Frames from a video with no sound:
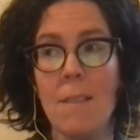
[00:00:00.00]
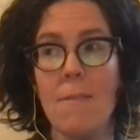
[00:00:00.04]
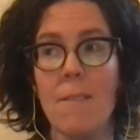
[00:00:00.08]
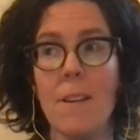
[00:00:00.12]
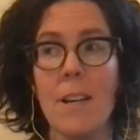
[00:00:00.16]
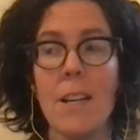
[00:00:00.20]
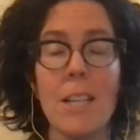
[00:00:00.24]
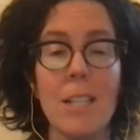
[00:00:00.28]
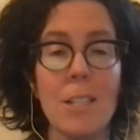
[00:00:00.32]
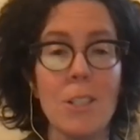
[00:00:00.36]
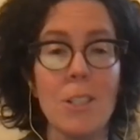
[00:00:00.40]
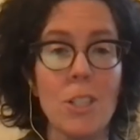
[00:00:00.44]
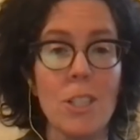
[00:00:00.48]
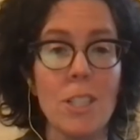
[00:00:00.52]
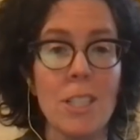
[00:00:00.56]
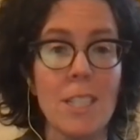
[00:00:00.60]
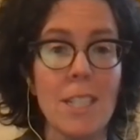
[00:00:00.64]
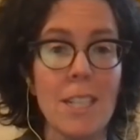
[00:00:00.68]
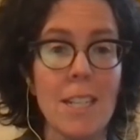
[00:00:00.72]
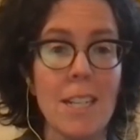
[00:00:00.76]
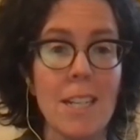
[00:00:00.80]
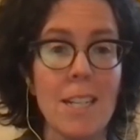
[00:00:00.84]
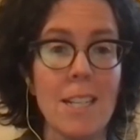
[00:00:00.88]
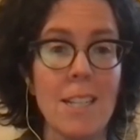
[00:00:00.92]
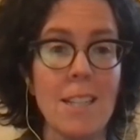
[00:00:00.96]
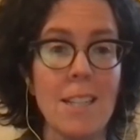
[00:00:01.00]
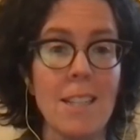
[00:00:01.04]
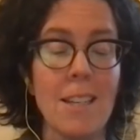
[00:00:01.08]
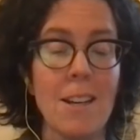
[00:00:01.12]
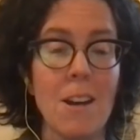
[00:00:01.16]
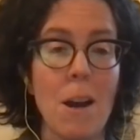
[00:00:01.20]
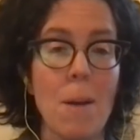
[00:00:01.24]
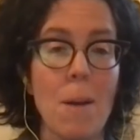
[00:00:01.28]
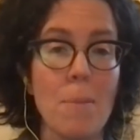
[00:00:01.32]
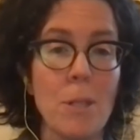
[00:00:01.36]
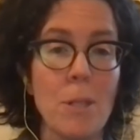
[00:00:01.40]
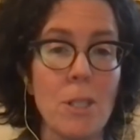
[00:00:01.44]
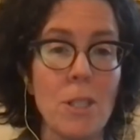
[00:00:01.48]
very interested in the
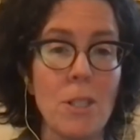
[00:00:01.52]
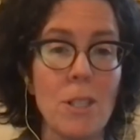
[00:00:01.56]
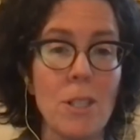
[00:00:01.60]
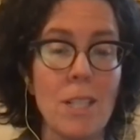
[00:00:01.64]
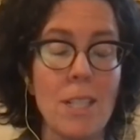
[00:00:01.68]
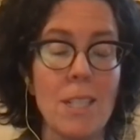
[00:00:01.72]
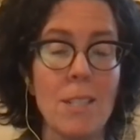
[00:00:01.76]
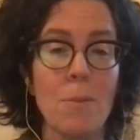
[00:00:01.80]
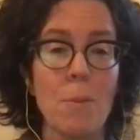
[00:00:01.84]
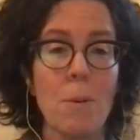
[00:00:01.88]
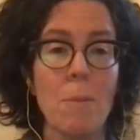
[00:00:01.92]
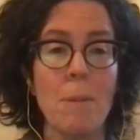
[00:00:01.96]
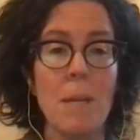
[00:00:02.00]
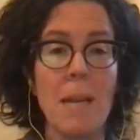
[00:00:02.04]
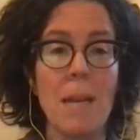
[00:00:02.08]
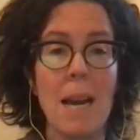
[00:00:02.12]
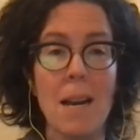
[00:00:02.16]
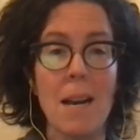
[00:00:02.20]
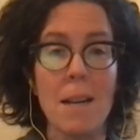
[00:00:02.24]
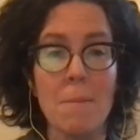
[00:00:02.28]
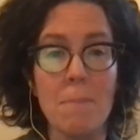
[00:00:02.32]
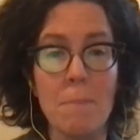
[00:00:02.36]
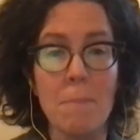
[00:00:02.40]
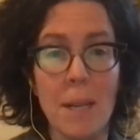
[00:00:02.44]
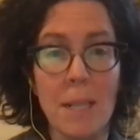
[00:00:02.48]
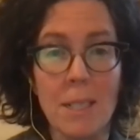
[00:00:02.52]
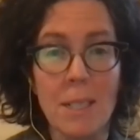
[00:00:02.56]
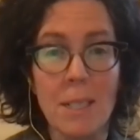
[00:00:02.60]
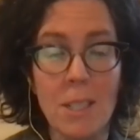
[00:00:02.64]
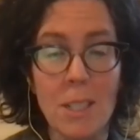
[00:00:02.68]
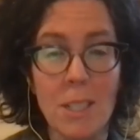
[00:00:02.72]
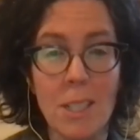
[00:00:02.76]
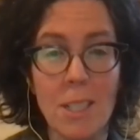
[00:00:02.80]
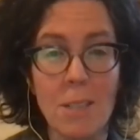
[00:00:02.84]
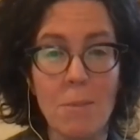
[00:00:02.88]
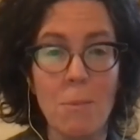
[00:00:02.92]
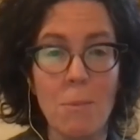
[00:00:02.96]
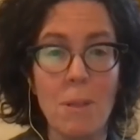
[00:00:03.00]
opportunities when we
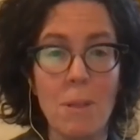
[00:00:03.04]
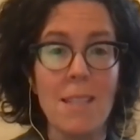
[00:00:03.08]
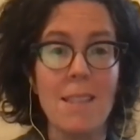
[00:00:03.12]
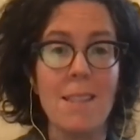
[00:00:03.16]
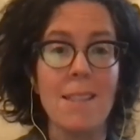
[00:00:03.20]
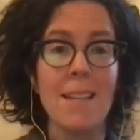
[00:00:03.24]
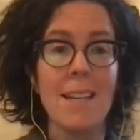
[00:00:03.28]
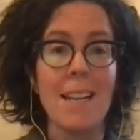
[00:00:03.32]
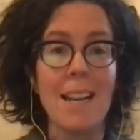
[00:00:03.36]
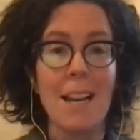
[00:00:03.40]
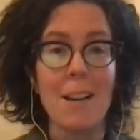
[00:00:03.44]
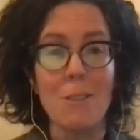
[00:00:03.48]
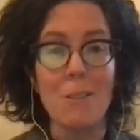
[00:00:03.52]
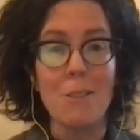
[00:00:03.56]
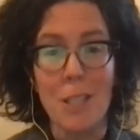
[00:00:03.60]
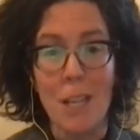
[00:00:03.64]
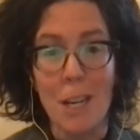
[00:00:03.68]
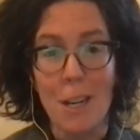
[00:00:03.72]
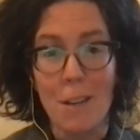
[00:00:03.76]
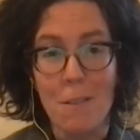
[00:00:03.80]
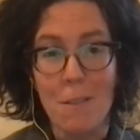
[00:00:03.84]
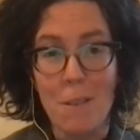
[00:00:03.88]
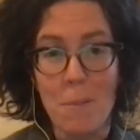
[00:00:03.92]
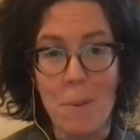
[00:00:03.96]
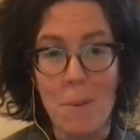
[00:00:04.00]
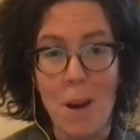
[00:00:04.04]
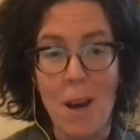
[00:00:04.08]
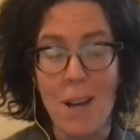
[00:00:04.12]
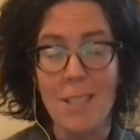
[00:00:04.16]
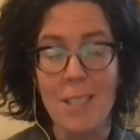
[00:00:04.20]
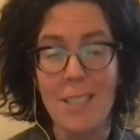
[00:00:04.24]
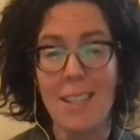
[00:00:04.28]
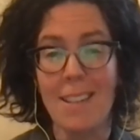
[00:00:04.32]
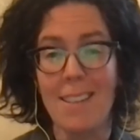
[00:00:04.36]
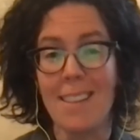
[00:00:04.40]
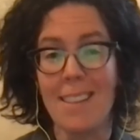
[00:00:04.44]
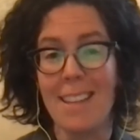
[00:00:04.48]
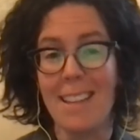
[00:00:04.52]
unbundle and we think outside of the
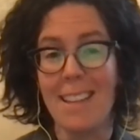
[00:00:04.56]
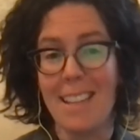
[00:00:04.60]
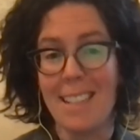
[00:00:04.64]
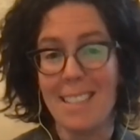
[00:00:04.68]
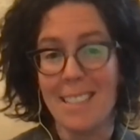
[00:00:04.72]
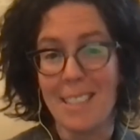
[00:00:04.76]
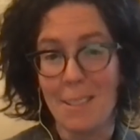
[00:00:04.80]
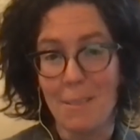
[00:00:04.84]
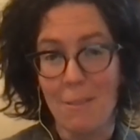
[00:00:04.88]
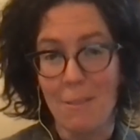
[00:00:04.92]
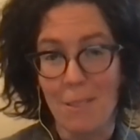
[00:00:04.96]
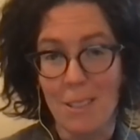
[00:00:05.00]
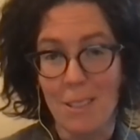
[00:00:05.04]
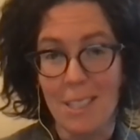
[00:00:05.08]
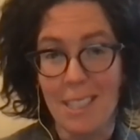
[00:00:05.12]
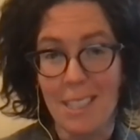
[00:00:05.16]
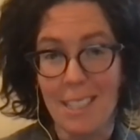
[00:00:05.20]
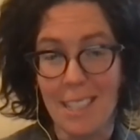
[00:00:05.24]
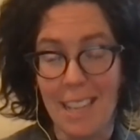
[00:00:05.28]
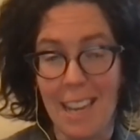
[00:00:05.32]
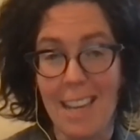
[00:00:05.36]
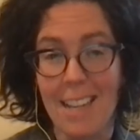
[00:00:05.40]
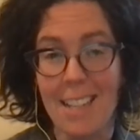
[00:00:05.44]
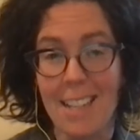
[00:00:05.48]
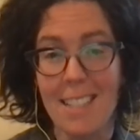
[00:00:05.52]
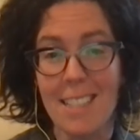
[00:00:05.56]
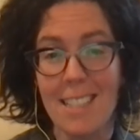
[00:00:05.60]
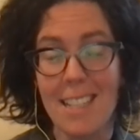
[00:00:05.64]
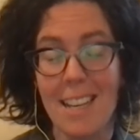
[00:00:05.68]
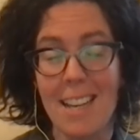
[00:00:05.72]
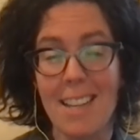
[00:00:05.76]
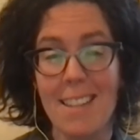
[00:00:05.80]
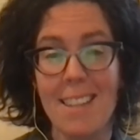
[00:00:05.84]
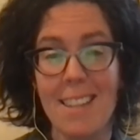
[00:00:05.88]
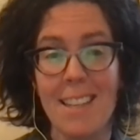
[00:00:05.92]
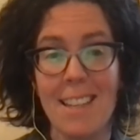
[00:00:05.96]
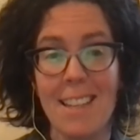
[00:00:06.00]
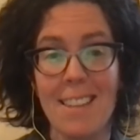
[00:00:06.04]
box and think at different scales.
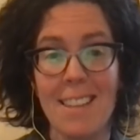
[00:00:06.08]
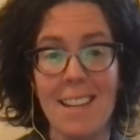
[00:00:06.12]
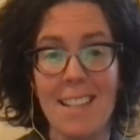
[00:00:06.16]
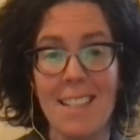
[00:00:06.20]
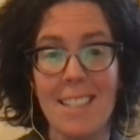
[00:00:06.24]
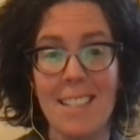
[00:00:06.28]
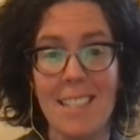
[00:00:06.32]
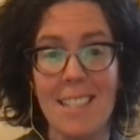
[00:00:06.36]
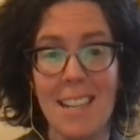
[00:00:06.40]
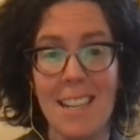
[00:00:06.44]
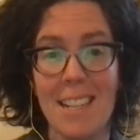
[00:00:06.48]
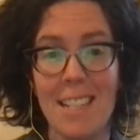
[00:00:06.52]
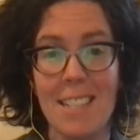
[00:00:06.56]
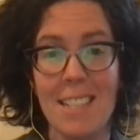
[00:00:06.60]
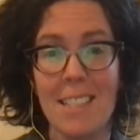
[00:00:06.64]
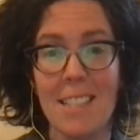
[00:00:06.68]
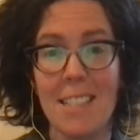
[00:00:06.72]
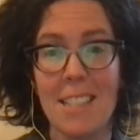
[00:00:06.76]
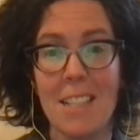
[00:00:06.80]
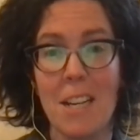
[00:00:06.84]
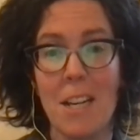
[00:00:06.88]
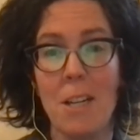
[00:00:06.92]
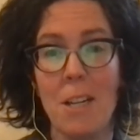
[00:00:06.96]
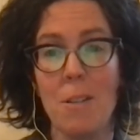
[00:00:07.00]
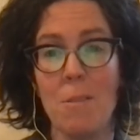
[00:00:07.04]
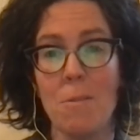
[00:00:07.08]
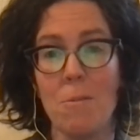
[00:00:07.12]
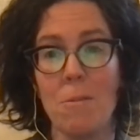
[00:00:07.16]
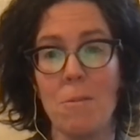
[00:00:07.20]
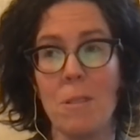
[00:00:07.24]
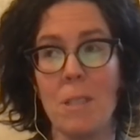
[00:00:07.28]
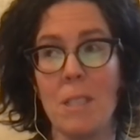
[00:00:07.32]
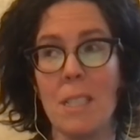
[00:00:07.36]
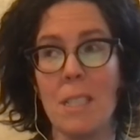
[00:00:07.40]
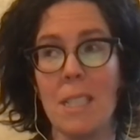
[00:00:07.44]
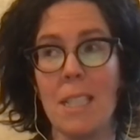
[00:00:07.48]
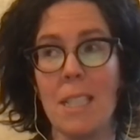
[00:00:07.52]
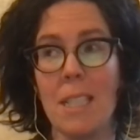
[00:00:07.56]
I think that does
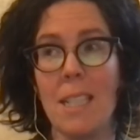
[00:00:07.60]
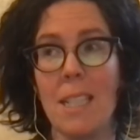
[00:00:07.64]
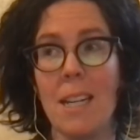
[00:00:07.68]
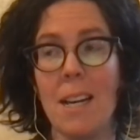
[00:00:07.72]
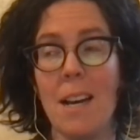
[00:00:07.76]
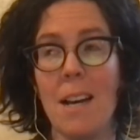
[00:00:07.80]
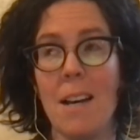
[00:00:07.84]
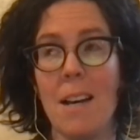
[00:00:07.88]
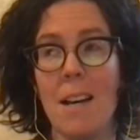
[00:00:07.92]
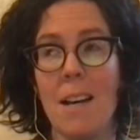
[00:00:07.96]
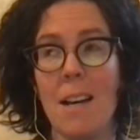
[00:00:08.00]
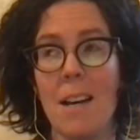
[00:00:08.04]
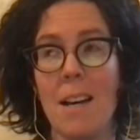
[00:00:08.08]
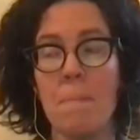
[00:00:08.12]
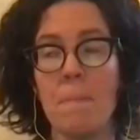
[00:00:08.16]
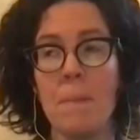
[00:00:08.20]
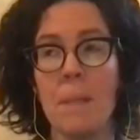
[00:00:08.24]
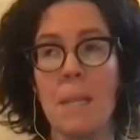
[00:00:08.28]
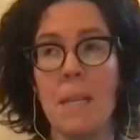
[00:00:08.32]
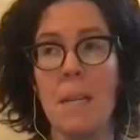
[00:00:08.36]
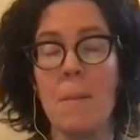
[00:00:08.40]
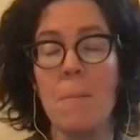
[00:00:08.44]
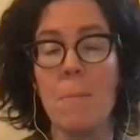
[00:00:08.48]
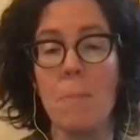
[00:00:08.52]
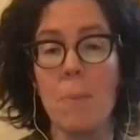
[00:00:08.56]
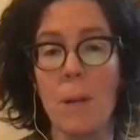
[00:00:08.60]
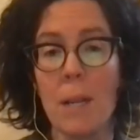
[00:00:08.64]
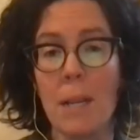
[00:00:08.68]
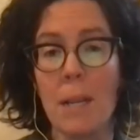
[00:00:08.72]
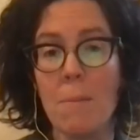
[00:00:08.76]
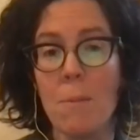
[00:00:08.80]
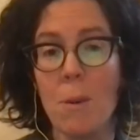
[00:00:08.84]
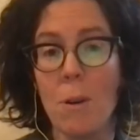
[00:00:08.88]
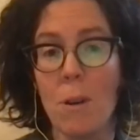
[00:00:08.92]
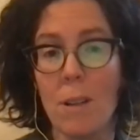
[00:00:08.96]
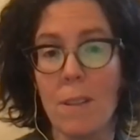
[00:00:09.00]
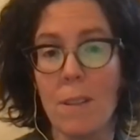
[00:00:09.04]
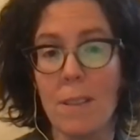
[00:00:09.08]
really
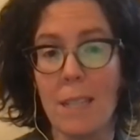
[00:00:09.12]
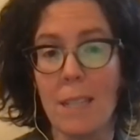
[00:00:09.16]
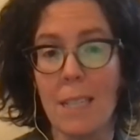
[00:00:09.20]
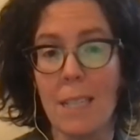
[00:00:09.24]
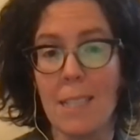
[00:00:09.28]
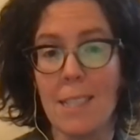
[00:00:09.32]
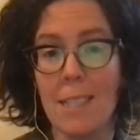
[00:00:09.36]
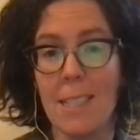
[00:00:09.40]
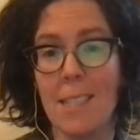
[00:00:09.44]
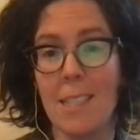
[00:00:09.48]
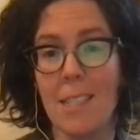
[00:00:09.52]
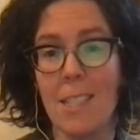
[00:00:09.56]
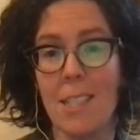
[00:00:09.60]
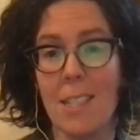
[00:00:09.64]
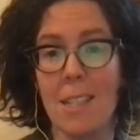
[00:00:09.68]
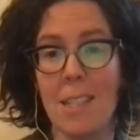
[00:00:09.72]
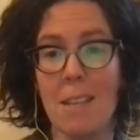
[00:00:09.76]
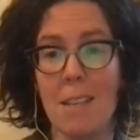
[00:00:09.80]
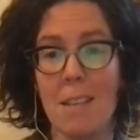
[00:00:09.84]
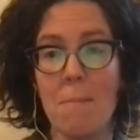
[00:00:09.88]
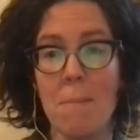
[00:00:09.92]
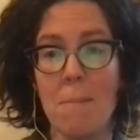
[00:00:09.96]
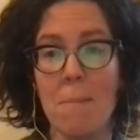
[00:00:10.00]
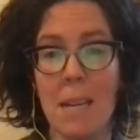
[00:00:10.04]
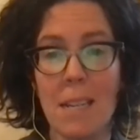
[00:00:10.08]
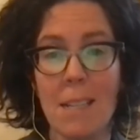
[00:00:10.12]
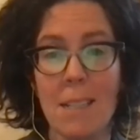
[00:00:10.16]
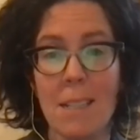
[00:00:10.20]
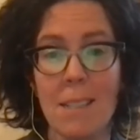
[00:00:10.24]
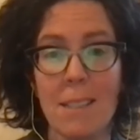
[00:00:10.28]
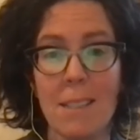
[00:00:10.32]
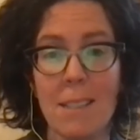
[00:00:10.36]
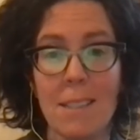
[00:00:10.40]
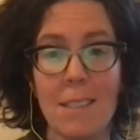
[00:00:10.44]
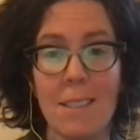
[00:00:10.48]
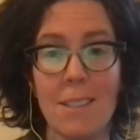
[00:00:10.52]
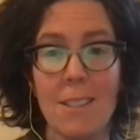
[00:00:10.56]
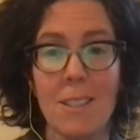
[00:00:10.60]
bring more things into the
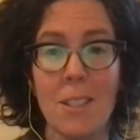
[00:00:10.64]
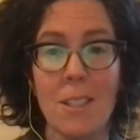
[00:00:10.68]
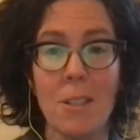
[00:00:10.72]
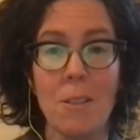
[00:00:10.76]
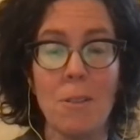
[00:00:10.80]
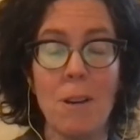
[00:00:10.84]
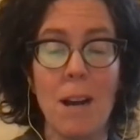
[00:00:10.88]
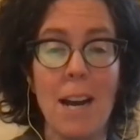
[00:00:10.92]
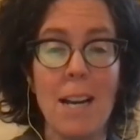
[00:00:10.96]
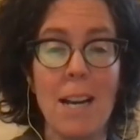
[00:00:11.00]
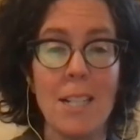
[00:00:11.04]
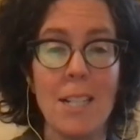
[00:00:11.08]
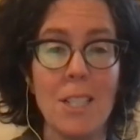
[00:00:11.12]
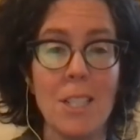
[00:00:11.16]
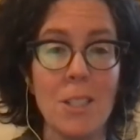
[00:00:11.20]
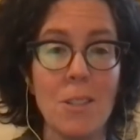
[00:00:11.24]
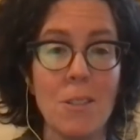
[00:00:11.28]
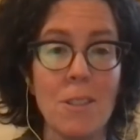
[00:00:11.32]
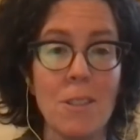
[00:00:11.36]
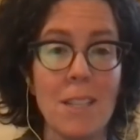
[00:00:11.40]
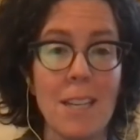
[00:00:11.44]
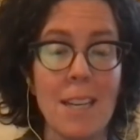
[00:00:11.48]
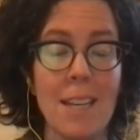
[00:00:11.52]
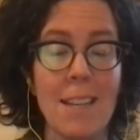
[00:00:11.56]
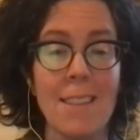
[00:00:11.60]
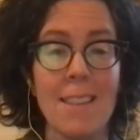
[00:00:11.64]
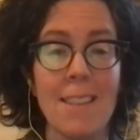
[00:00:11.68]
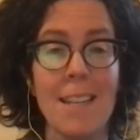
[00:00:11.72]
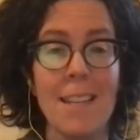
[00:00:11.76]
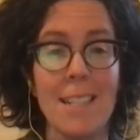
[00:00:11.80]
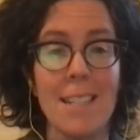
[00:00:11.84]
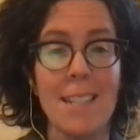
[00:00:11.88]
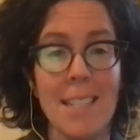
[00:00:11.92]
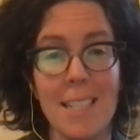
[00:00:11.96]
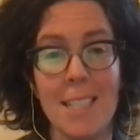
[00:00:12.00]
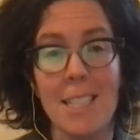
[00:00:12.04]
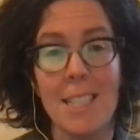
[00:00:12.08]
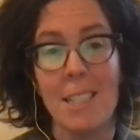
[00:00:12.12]
mix. So I do think they
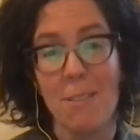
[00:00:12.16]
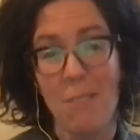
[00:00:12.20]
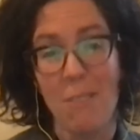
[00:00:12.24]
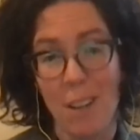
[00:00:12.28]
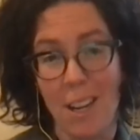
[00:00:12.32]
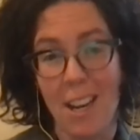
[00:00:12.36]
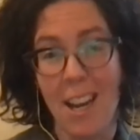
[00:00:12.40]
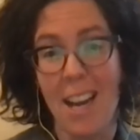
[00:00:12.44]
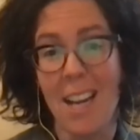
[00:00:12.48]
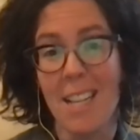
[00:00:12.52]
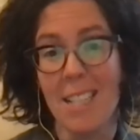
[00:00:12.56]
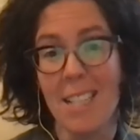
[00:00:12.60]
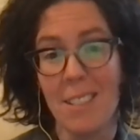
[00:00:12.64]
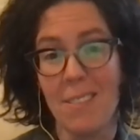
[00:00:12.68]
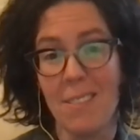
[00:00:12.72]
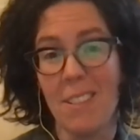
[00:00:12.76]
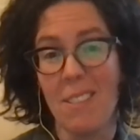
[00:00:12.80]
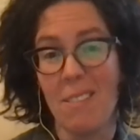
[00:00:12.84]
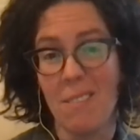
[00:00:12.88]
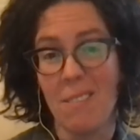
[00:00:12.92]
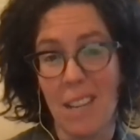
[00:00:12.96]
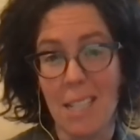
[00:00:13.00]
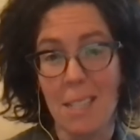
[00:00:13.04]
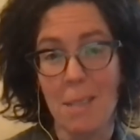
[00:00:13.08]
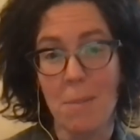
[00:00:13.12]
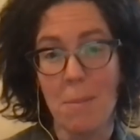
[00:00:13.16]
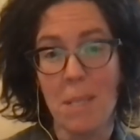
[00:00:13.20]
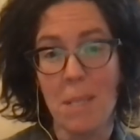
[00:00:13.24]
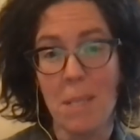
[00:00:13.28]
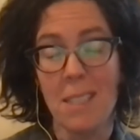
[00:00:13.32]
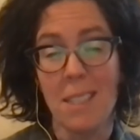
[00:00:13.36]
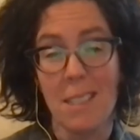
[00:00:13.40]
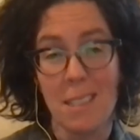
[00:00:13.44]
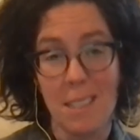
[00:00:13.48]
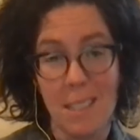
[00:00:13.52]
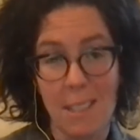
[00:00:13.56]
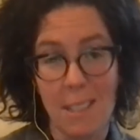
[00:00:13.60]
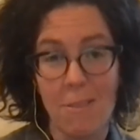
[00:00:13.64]
need different kinds of
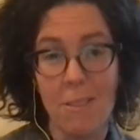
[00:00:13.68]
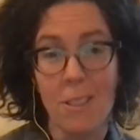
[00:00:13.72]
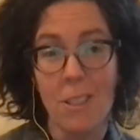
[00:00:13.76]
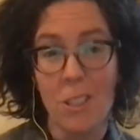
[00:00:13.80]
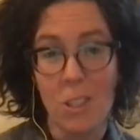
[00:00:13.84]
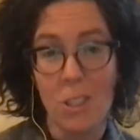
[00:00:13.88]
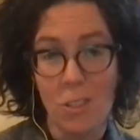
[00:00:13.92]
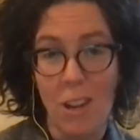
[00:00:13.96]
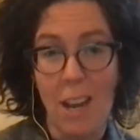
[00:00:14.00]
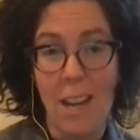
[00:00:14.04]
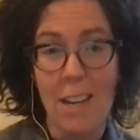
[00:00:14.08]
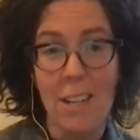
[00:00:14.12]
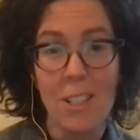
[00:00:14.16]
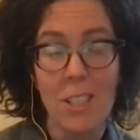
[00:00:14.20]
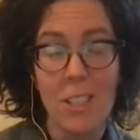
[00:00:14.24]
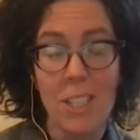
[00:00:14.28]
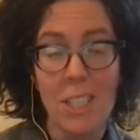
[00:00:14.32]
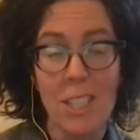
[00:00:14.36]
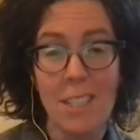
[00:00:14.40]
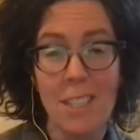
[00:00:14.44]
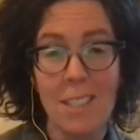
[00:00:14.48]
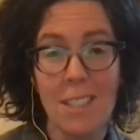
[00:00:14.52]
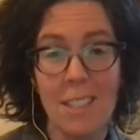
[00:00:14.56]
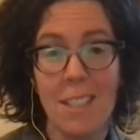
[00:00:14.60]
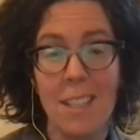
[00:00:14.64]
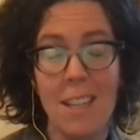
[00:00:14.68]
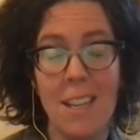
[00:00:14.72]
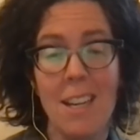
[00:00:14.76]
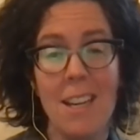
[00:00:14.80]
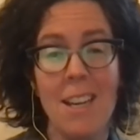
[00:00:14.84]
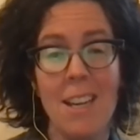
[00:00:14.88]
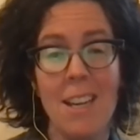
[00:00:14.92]
investments and different strategies.